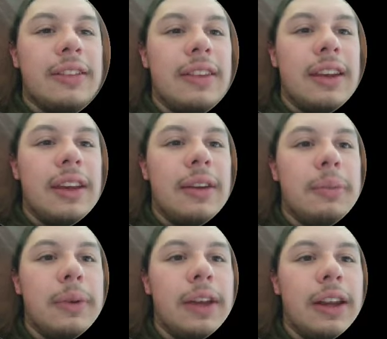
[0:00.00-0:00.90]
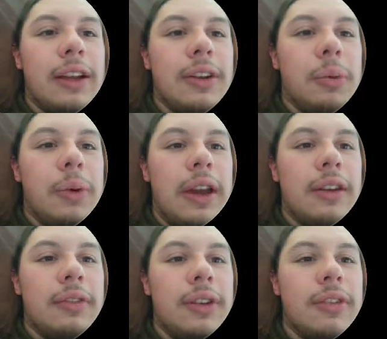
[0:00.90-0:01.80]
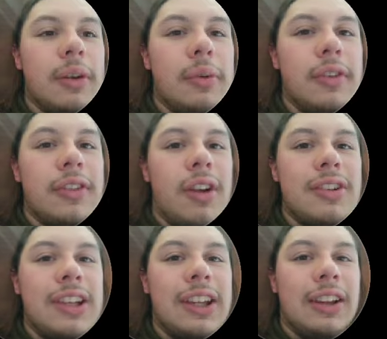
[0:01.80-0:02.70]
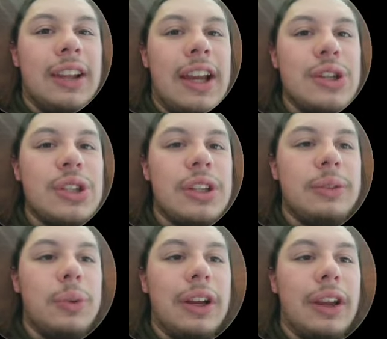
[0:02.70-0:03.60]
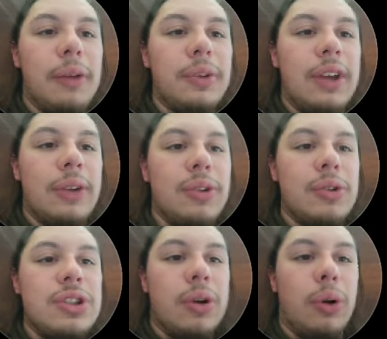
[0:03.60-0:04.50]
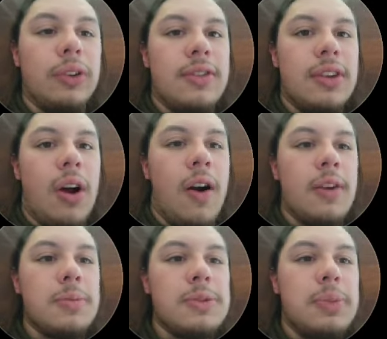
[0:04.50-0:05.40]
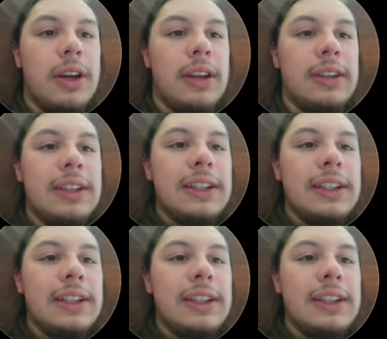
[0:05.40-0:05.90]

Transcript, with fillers: see it getting in the way of his some of his articulation when it comes down to his shoulders and arms, but